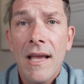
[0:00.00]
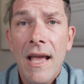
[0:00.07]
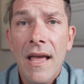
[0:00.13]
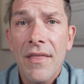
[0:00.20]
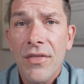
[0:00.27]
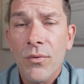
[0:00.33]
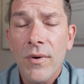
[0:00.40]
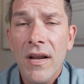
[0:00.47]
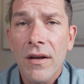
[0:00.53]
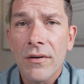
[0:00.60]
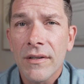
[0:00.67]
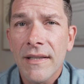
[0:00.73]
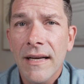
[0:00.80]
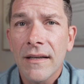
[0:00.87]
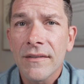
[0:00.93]
at
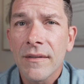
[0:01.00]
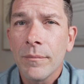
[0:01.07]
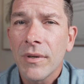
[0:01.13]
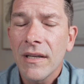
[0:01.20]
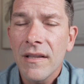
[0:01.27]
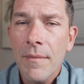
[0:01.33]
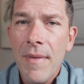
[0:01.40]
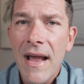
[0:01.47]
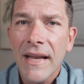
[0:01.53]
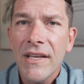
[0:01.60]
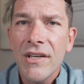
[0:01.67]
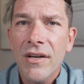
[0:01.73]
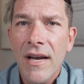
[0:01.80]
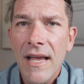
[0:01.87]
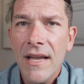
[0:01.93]
$300,000, but in the back
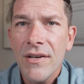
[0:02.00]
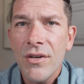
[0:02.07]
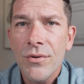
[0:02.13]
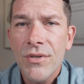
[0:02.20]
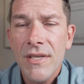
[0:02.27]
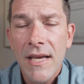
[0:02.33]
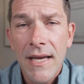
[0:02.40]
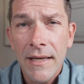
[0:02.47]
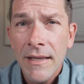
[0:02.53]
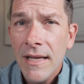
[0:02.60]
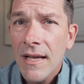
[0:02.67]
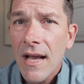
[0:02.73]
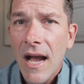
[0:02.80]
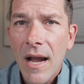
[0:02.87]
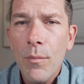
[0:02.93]
of your head, you say,
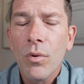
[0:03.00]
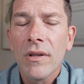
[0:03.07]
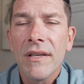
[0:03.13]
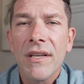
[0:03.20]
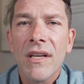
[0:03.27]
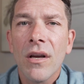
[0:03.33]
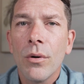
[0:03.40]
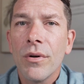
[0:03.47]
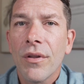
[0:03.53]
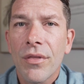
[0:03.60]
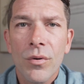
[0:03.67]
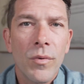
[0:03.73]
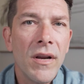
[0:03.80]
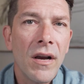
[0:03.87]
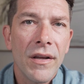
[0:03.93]
I'm willing to go to
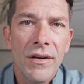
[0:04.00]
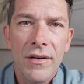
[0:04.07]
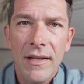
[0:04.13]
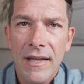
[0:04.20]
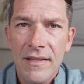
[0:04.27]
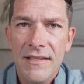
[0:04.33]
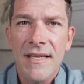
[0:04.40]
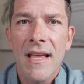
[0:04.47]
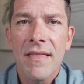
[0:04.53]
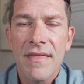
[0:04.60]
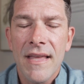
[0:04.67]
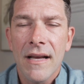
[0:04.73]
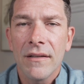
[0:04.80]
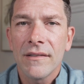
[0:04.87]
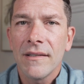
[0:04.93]

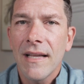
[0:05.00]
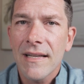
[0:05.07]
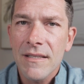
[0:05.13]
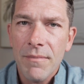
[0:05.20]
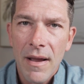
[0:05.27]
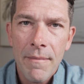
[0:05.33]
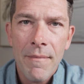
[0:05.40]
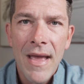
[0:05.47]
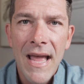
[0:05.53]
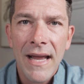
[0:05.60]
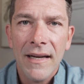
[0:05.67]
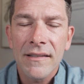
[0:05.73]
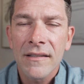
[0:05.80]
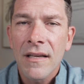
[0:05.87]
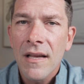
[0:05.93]
$310,000. That's my
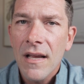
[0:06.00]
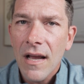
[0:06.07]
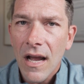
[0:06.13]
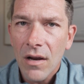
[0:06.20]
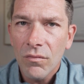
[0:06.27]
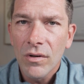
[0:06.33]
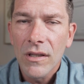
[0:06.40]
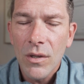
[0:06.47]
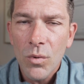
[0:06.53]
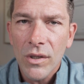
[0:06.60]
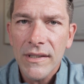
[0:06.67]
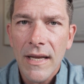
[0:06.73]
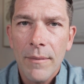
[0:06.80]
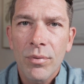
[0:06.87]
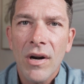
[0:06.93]
max. I really
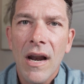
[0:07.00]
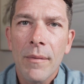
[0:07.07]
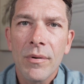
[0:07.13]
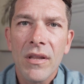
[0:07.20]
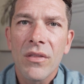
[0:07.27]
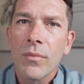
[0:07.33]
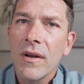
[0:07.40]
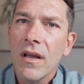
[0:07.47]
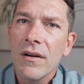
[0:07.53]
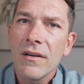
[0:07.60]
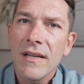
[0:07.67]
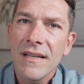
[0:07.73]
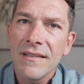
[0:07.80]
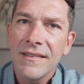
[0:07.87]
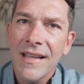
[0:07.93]
want that property.
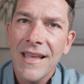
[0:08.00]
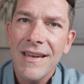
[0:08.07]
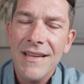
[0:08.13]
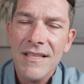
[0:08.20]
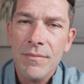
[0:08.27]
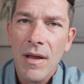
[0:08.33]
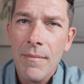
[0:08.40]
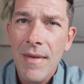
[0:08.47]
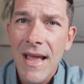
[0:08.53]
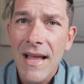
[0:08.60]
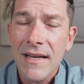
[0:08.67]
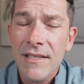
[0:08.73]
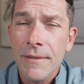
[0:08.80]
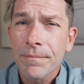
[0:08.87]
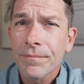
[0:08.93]
$310,000 is my
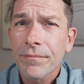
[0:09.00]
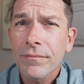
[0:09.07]
max.